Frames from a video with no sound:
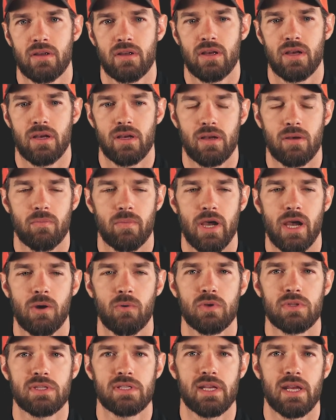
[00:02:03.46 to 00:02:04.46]
I
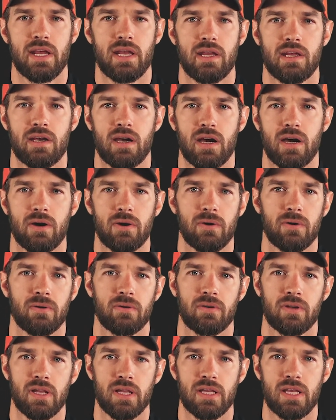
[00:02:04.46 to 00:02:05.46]
would say
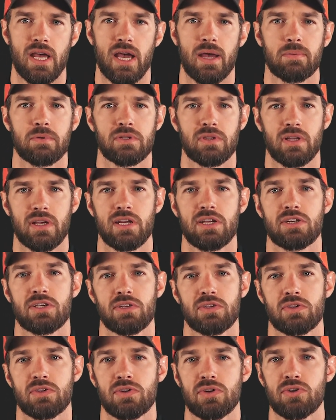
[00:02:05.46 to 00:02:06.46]
our
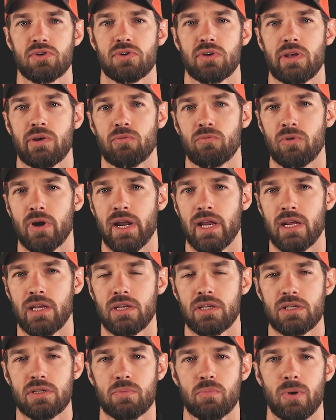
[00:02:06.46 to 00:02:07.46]
encapsulations usually
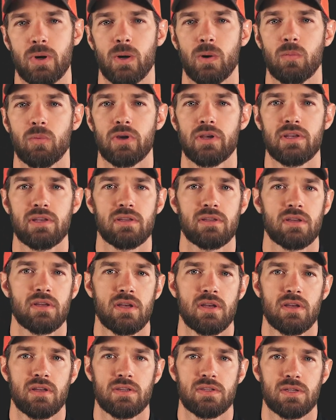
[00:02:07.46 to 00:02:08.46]
range probably
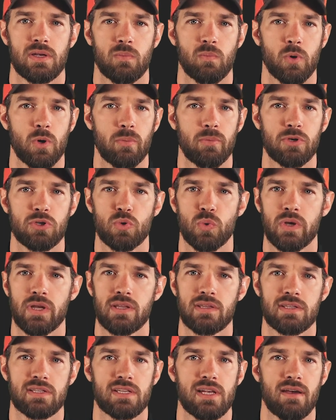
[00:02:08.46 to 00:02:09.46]
somewhere
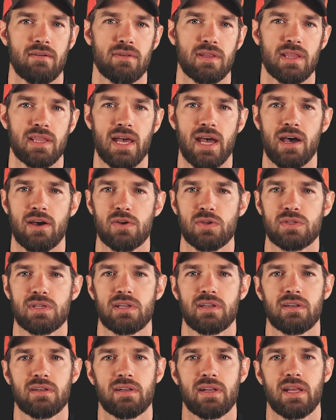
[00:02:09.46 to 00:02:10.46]
between
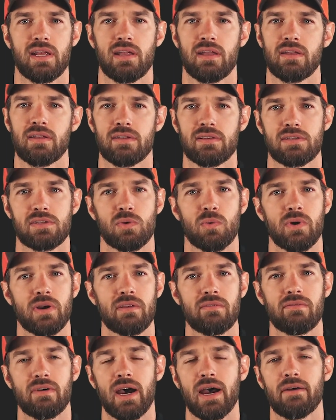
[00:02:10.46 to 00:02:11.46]
$7,000 and
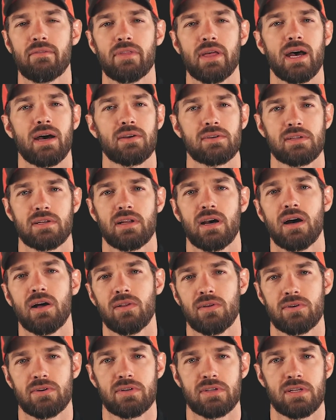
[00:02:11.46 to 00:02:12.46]

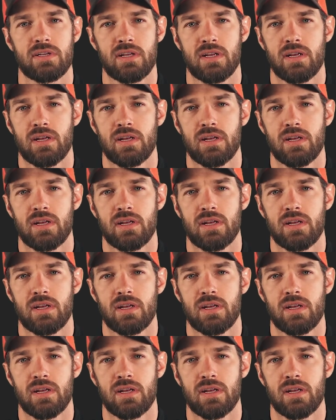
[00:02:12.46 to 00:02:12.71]
$25,000.